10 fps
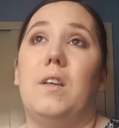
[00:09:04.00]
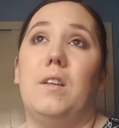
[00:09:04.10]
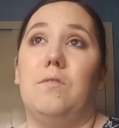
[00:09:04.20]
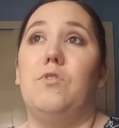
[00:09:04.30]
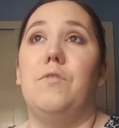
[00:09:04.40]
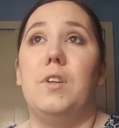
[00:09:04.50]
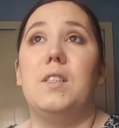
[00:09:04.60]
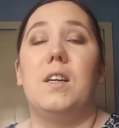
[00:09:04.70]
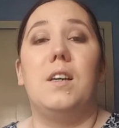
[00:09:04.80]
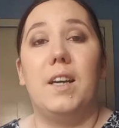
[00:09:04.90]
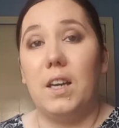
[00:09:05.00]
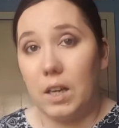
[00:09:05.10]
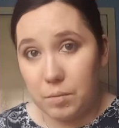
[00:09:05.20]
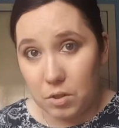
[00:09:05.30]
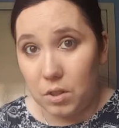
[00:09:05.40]
I'll rephrase that. I
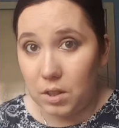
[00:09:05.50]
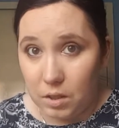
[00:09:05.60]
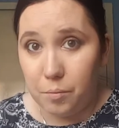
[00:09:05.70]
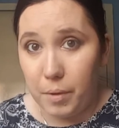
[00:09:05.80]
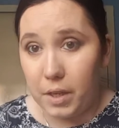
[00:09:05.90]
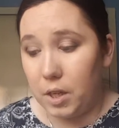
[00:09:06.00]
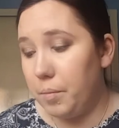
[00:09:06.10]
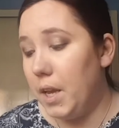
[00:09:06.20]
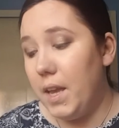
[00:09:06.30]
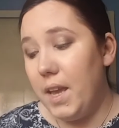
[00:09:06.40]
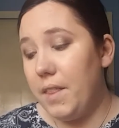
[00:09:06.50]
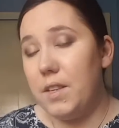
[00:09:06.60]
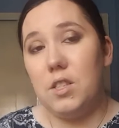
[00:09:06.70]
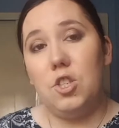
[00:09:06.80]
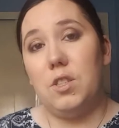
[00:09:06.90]
absolutely love makeup, and
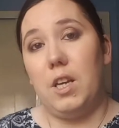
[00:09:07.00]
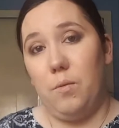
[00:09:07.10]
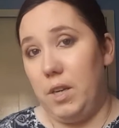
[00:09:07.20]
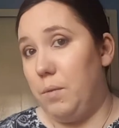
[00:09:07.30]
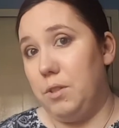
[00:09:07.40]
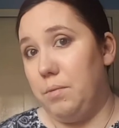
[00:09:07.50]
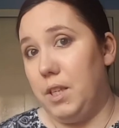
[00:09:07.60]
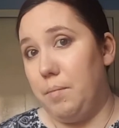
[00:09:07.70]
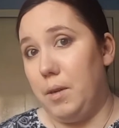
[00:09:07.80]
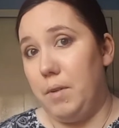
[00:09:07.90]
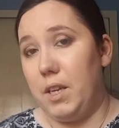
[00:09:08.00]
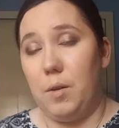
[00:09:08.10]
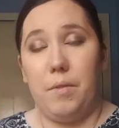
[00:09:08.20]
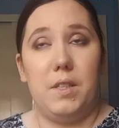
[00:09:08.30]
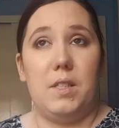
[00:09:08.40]
this is just how I would apply my
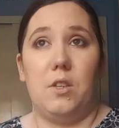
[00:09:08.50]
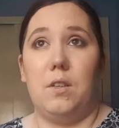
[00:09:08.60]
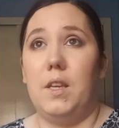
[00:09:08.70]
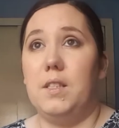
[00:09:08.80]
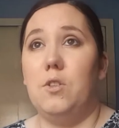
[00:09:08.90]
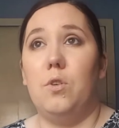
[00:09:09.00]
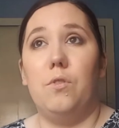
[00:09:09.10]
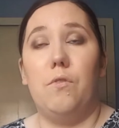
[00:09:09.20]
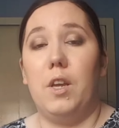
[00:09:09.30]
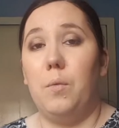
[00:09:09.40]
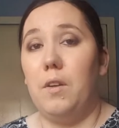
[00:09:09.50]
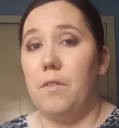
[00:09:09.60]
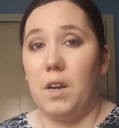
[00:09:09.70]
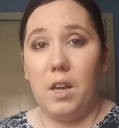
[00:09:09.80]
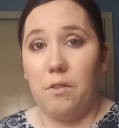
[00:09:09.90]
makeup. This isn't the right way
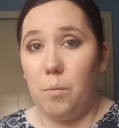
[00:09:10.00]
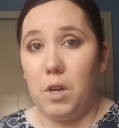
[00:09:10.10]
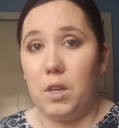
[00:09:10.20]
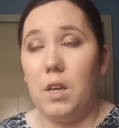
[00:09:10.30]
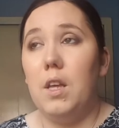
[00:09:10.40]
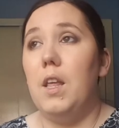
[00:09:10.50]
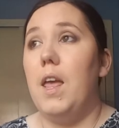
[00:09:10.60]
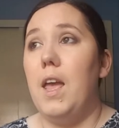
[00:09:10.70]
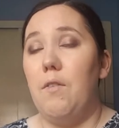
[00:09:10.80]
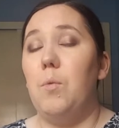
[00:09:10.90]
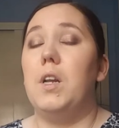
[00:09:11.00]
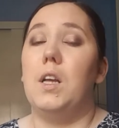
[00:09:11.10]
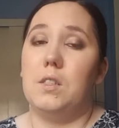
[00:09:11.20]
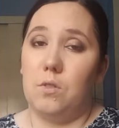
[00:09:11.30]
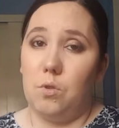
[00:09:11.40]
for everyone. Everyone
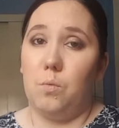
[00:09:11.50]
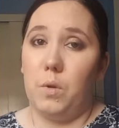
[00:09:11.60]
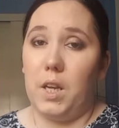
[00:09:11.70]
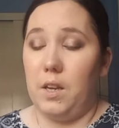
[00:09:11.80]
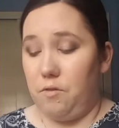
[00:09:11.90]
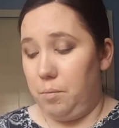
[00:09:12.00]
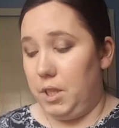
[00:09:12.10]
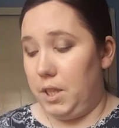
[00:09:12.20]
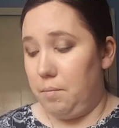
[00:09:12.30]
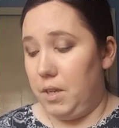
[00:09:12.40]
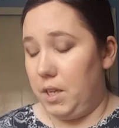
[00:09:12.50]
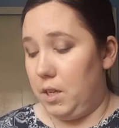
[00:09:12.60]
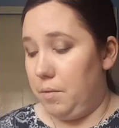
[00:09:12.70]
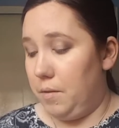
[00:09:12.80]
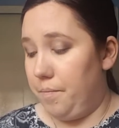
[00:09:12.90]
has their own way of applying their
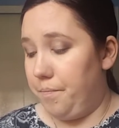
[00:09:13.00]
makeup.